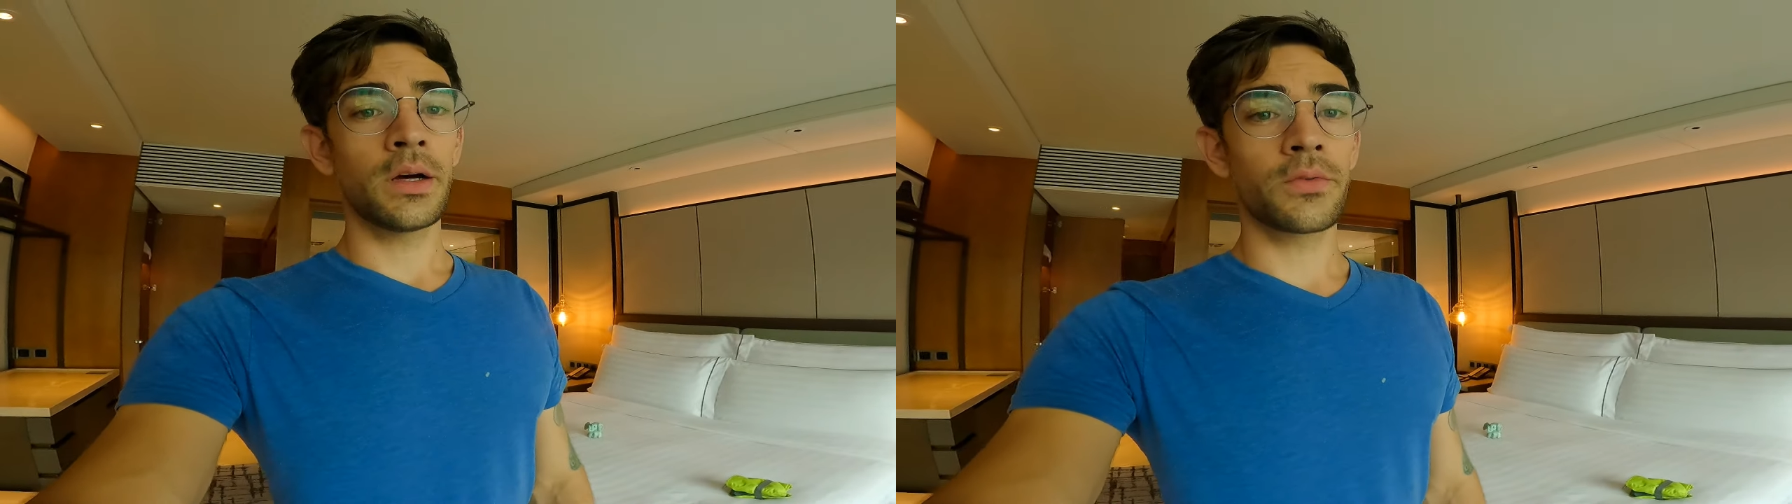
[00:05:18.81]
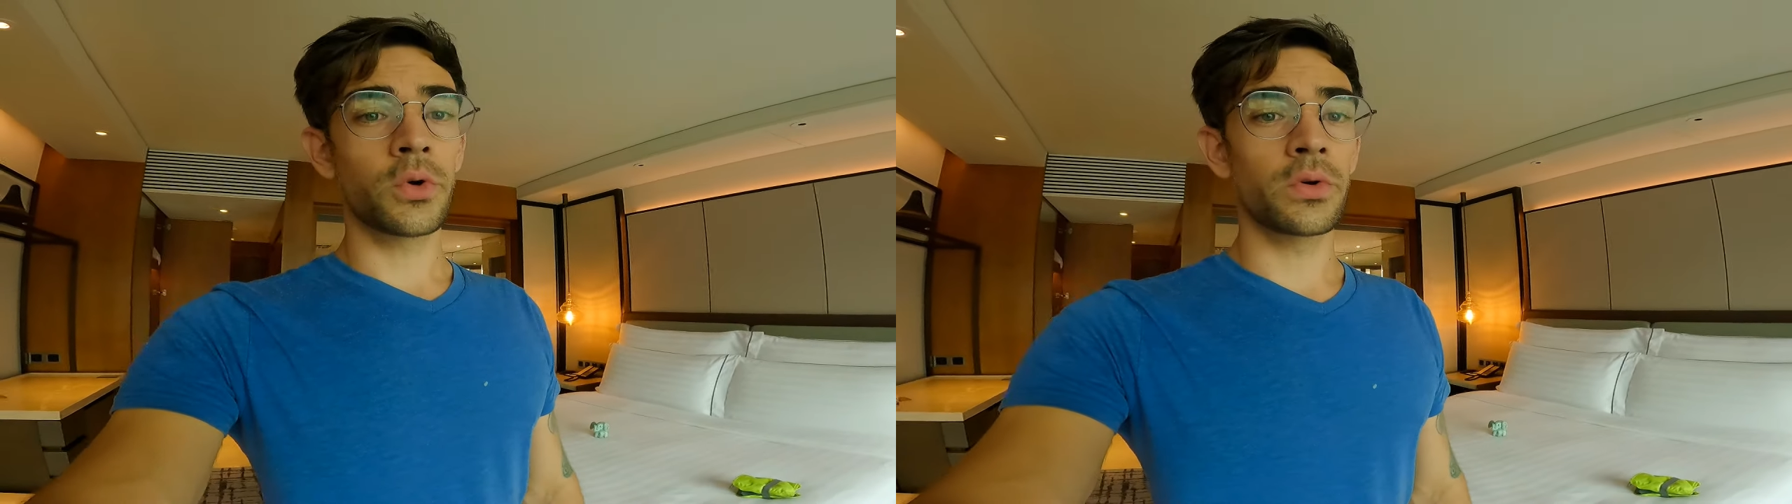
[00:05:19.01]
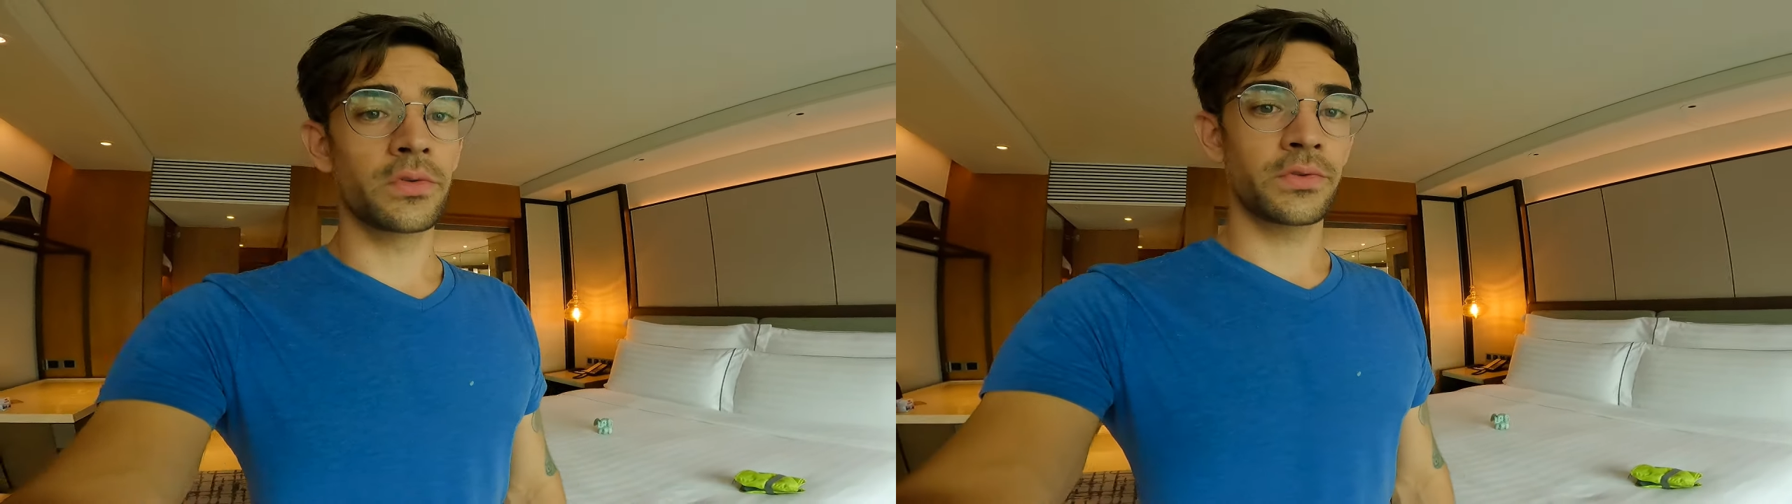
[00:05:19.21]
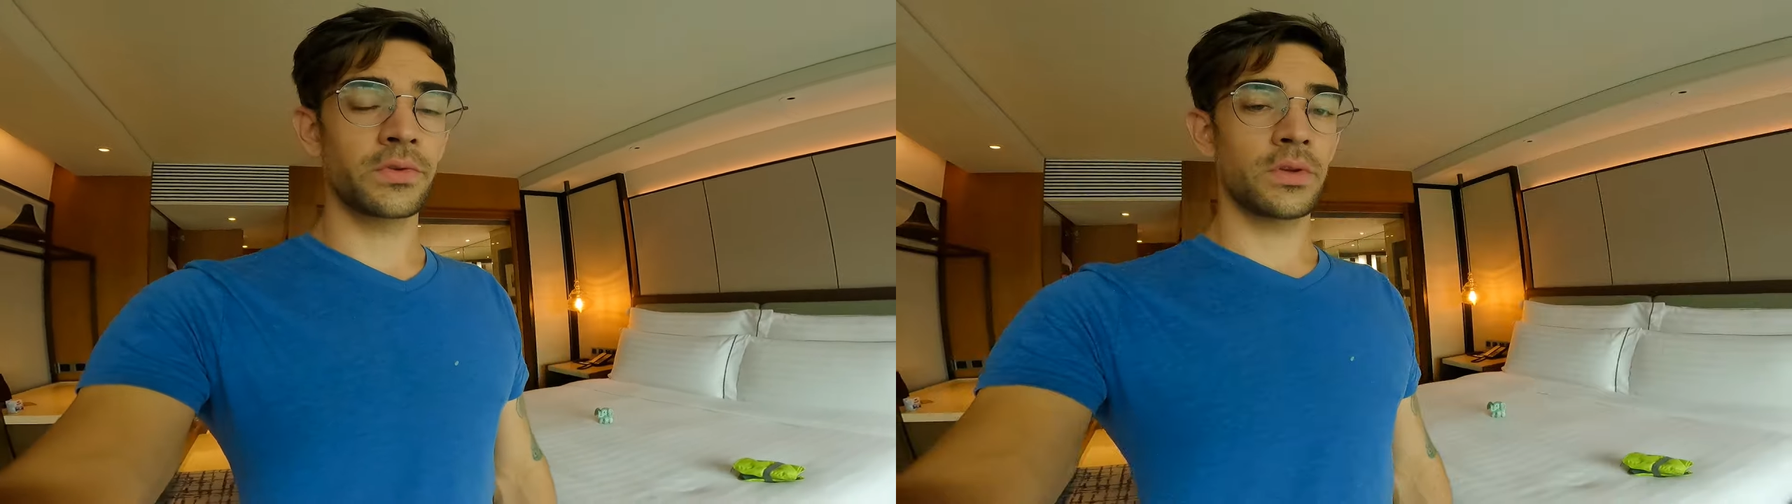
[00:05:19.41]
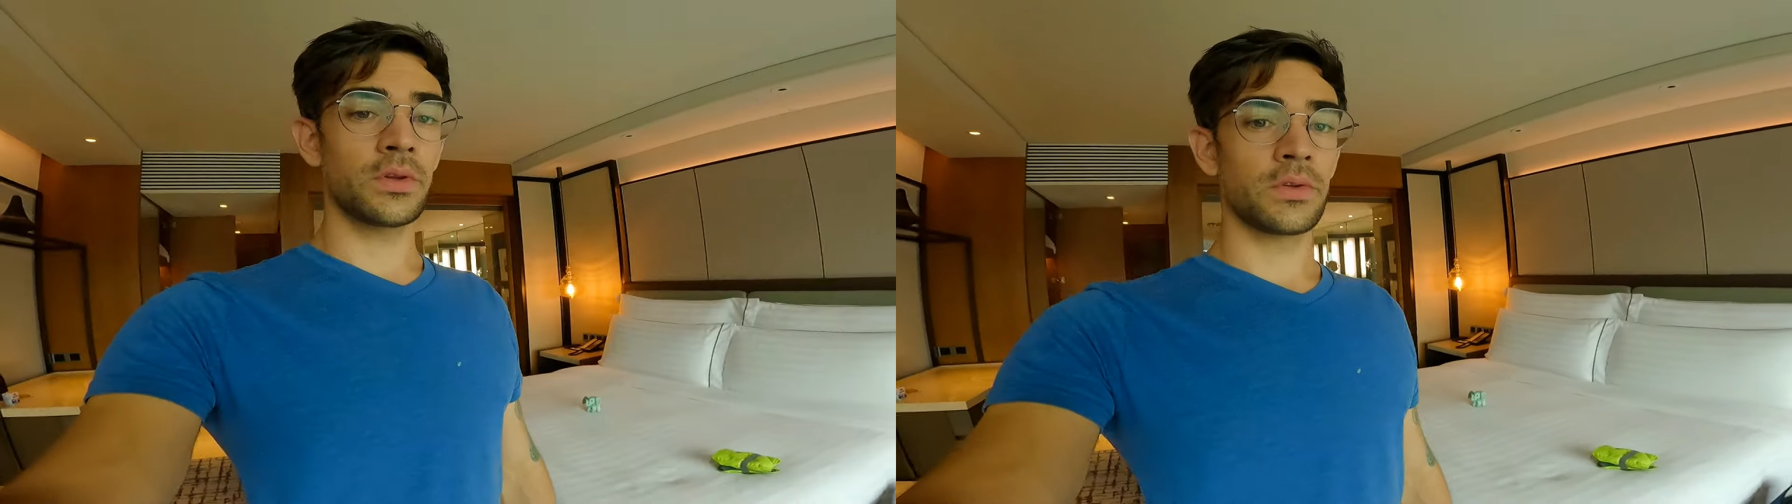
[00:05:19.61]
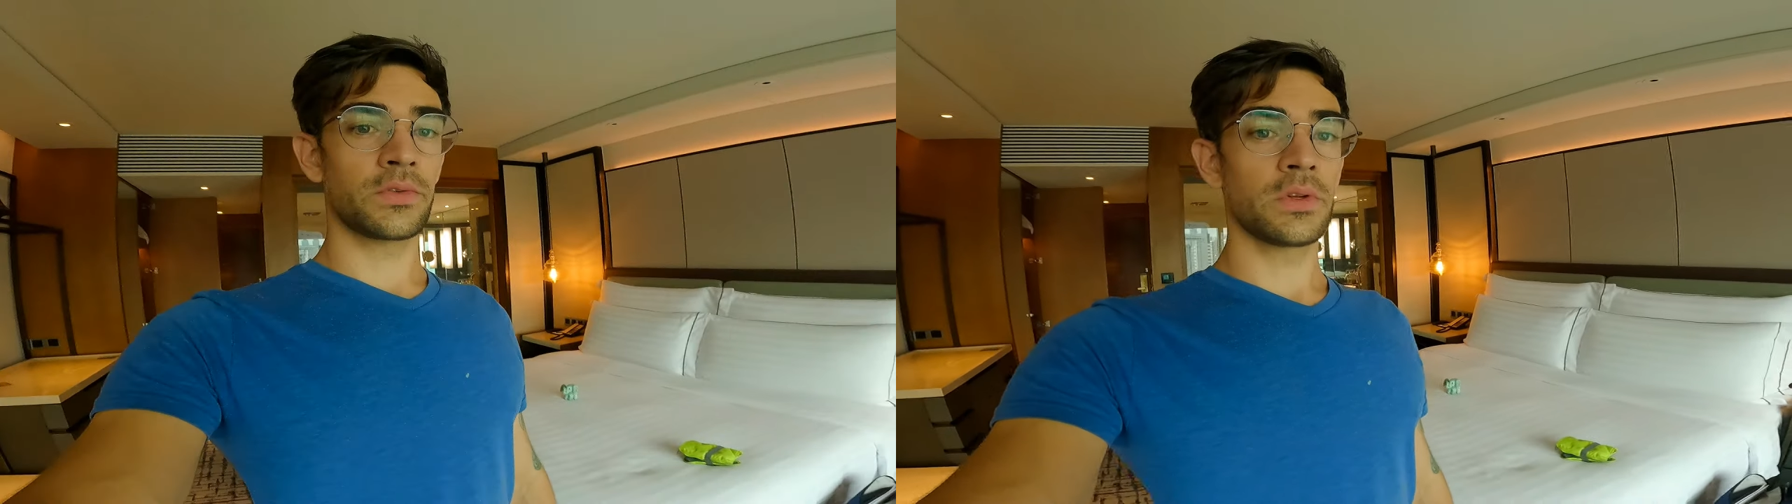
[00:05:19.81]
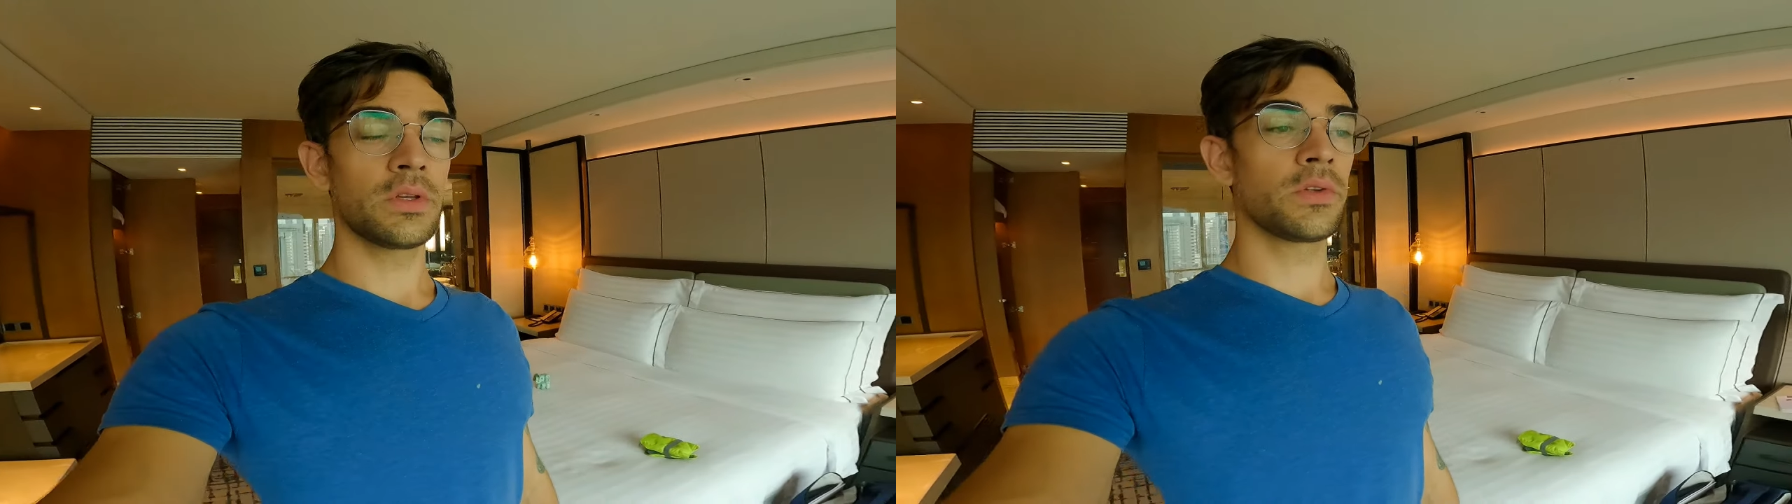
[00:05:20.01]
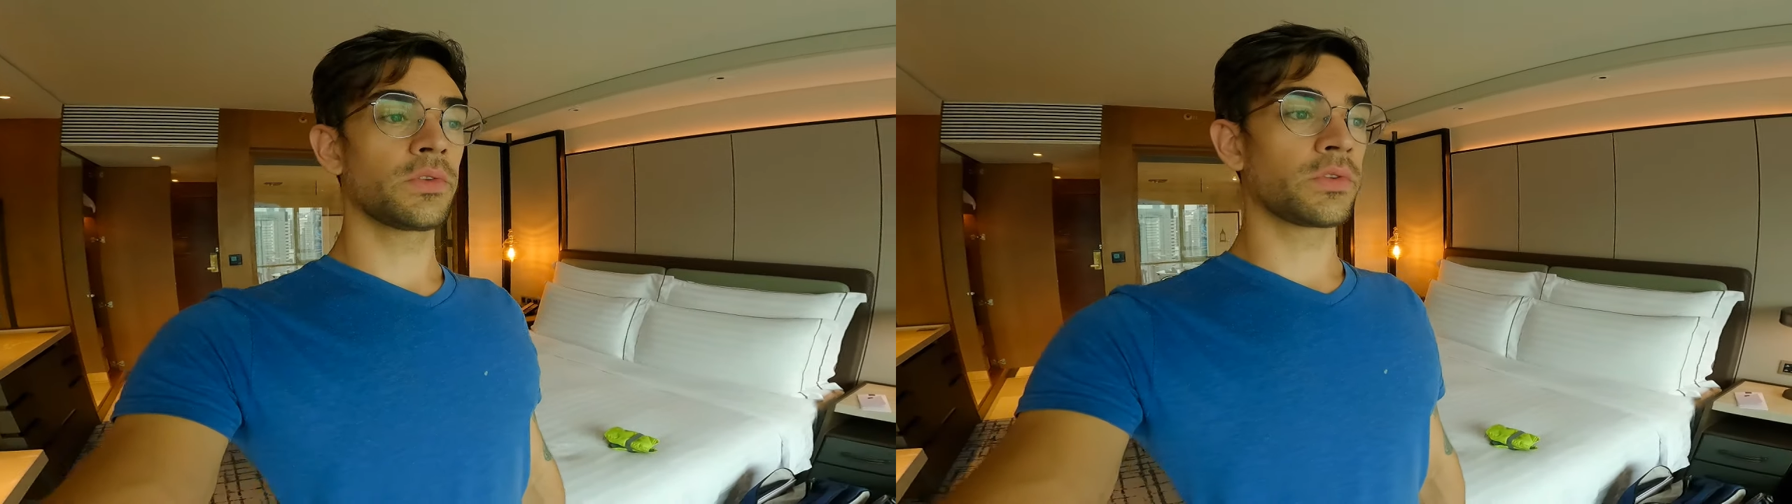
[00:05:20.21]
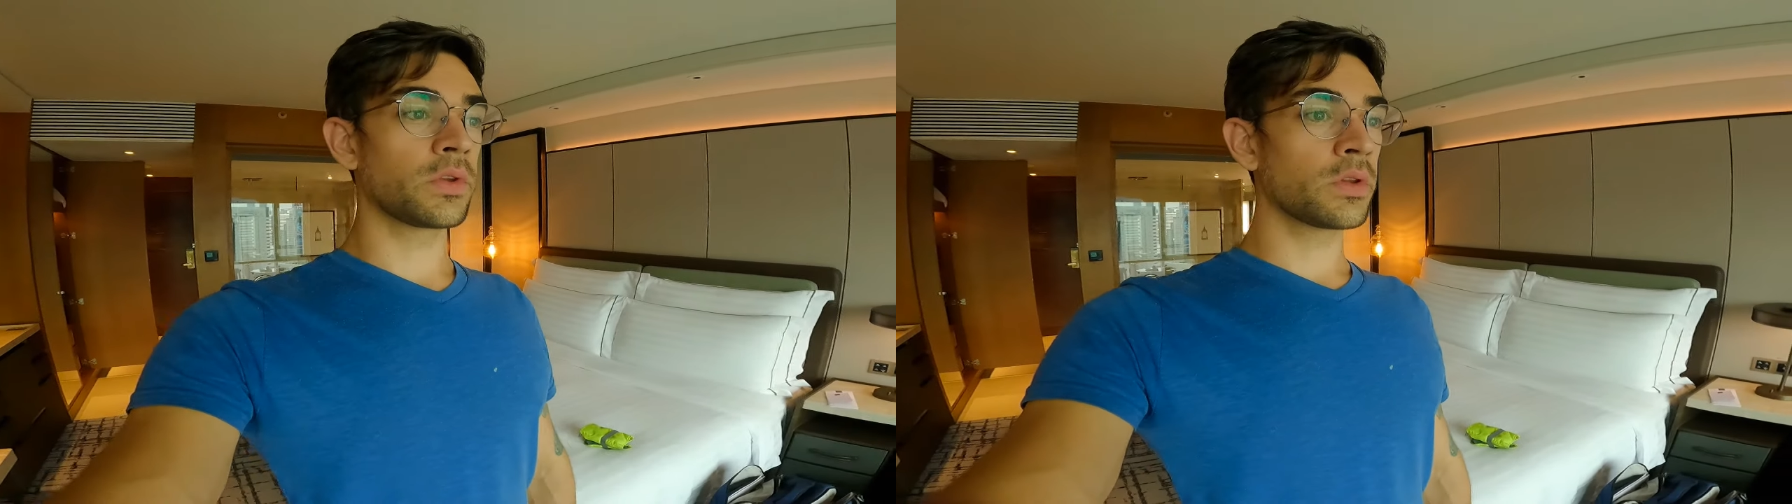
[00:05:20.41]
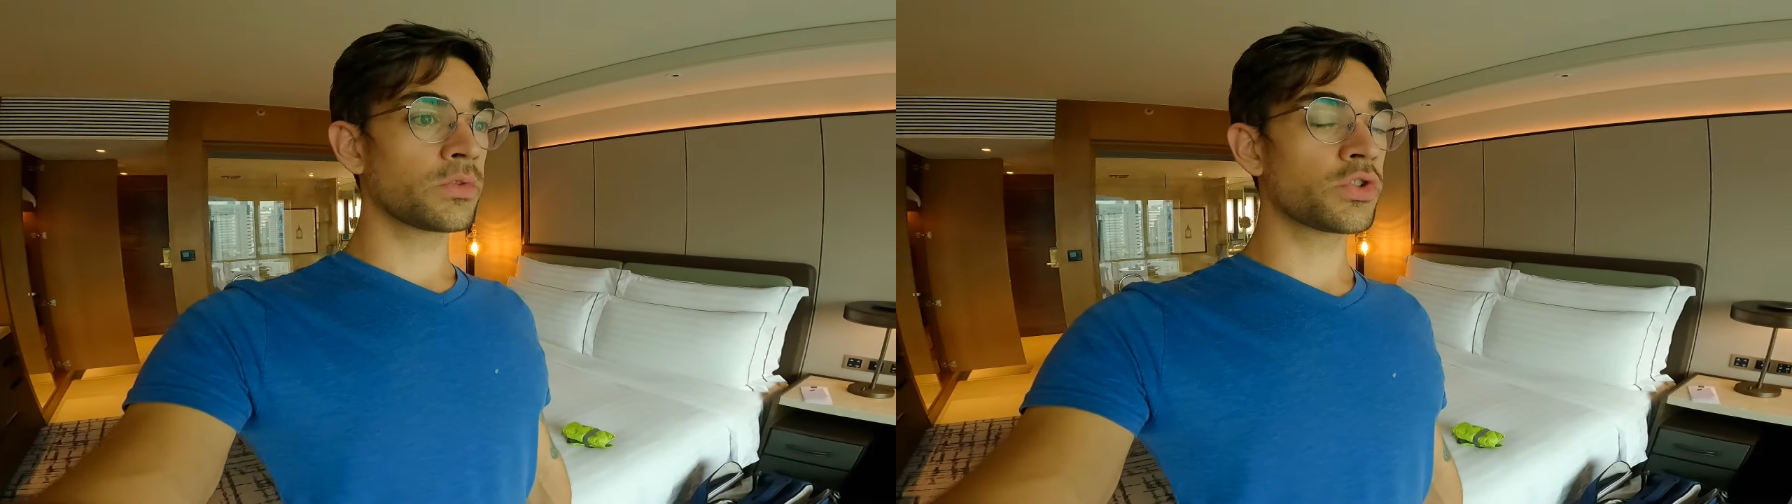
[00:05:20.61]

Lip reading: Of course, this is